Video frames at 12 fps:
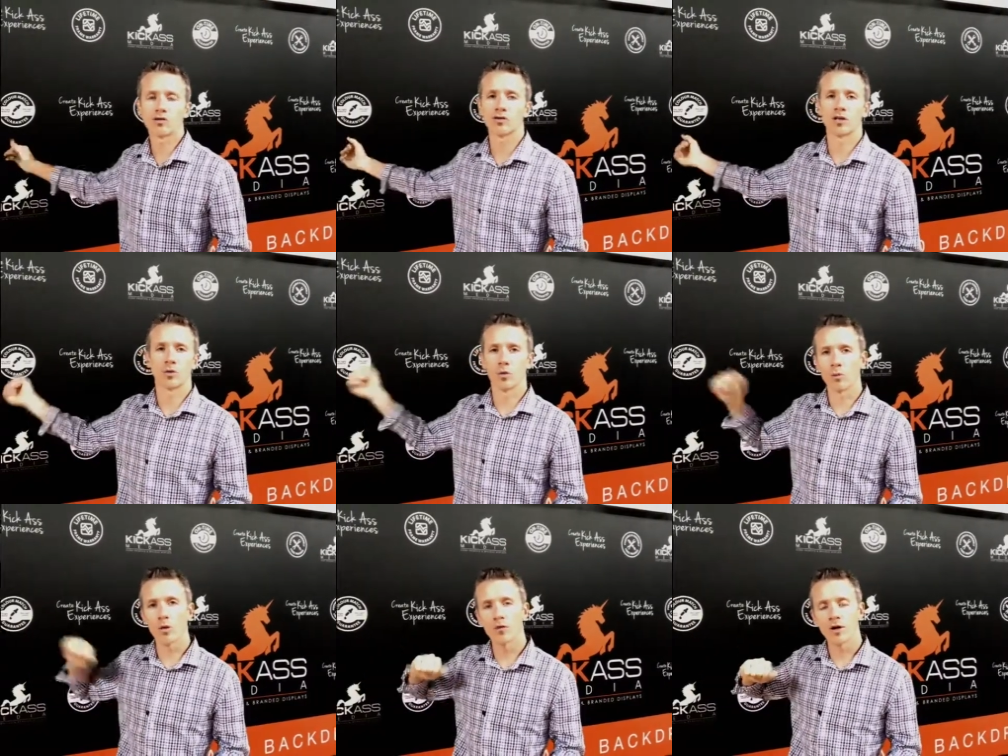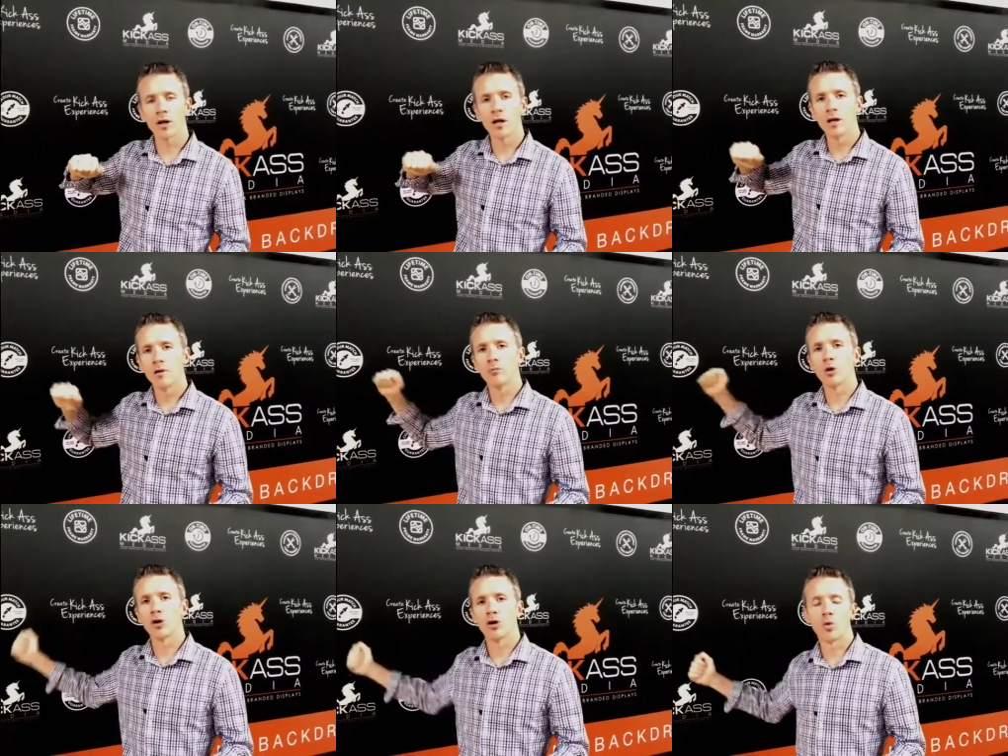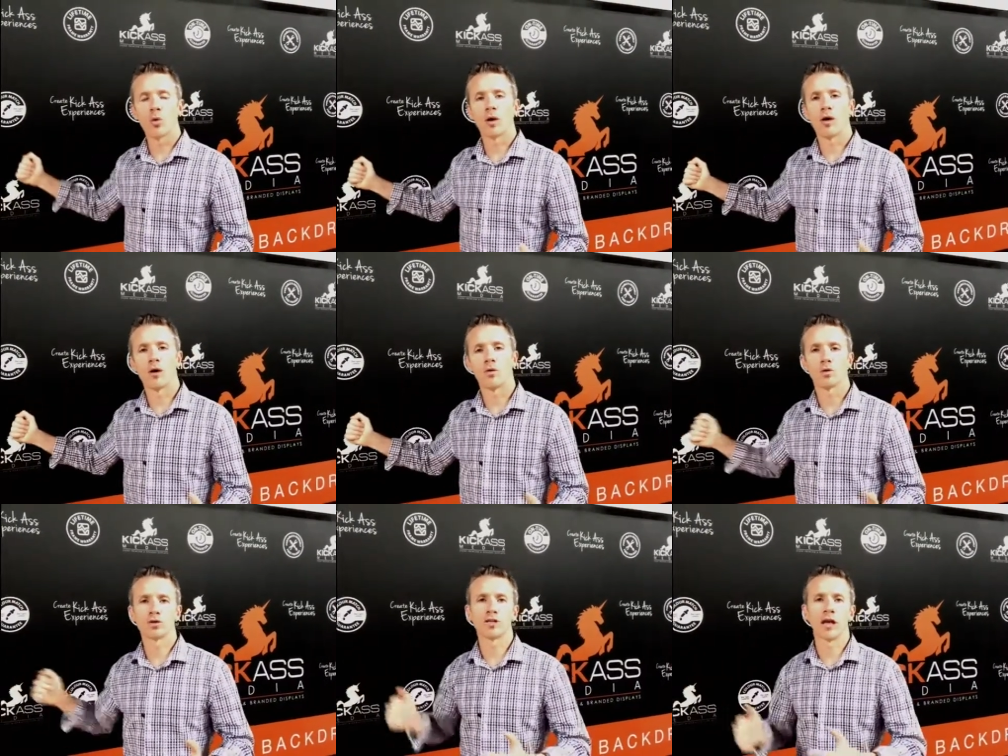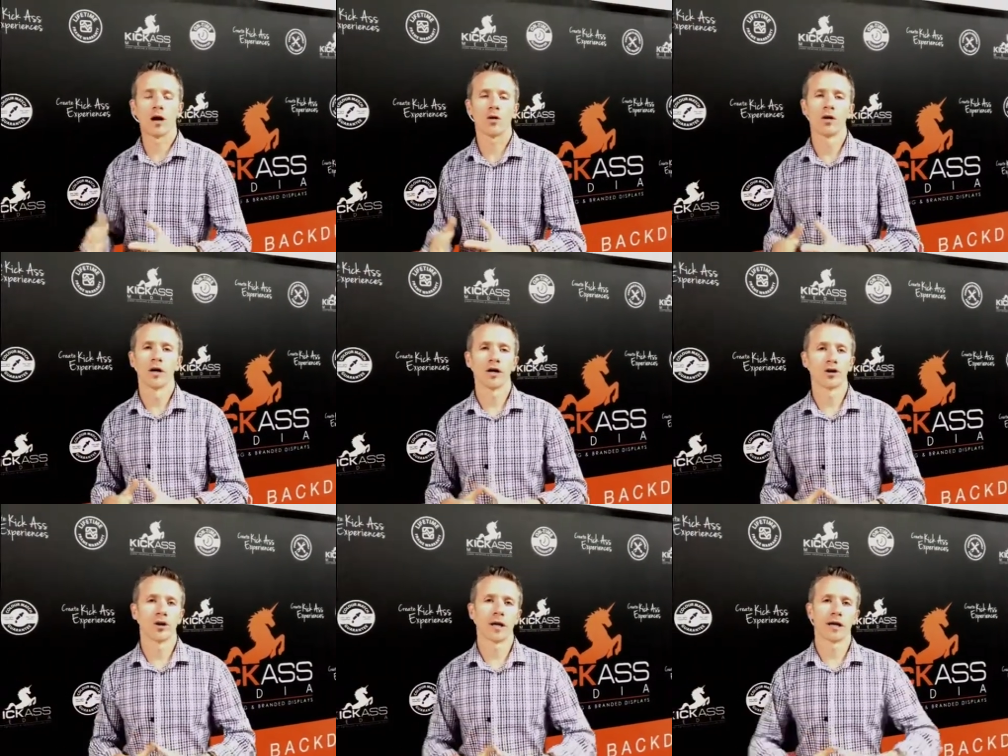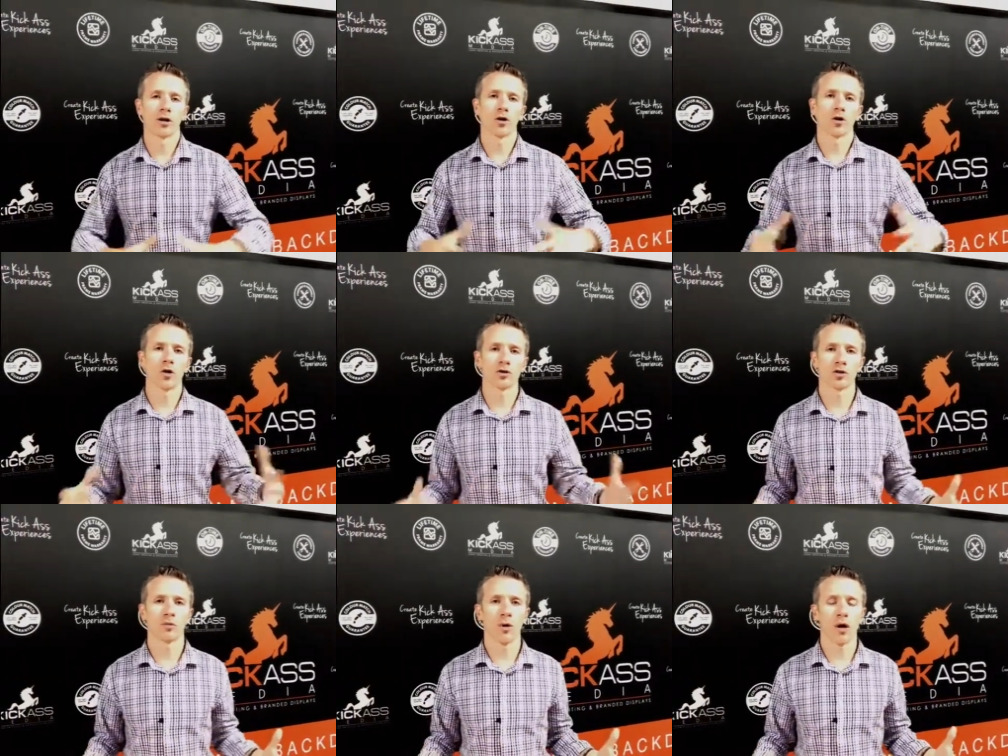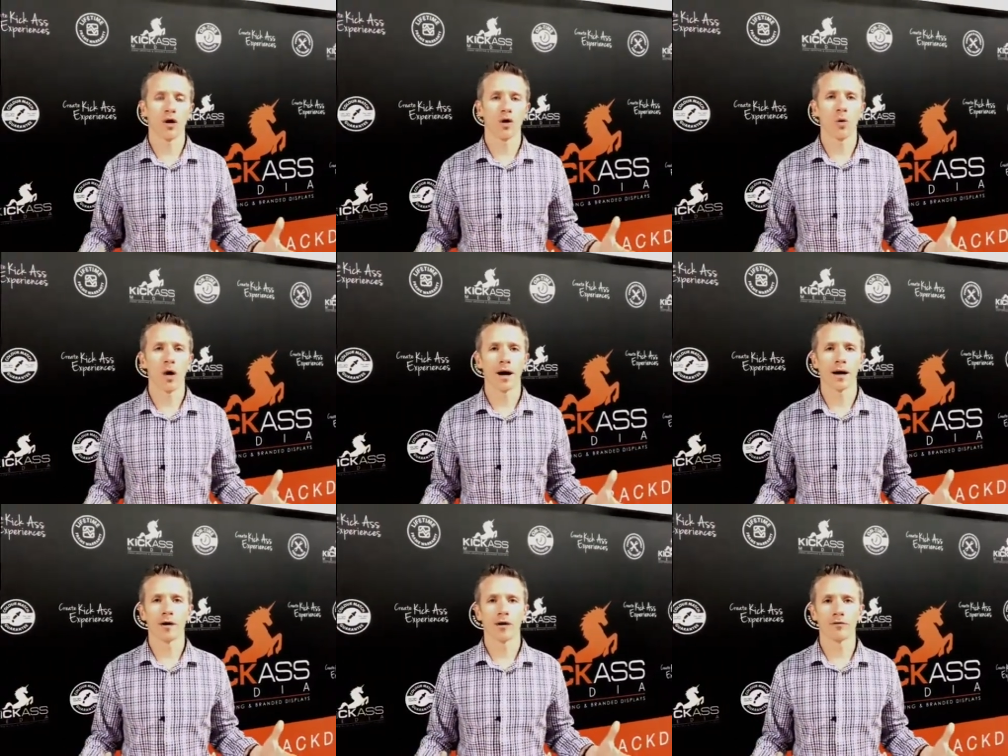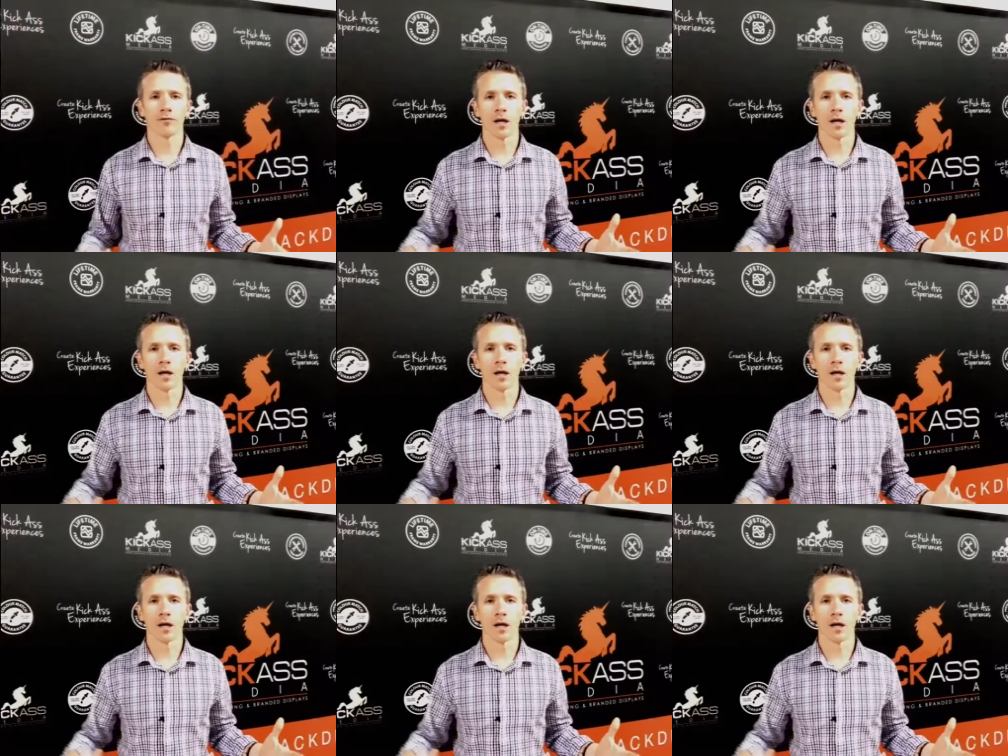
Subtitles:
So you can remove it, put a new one on, which now you're getting a long-term ROI out of.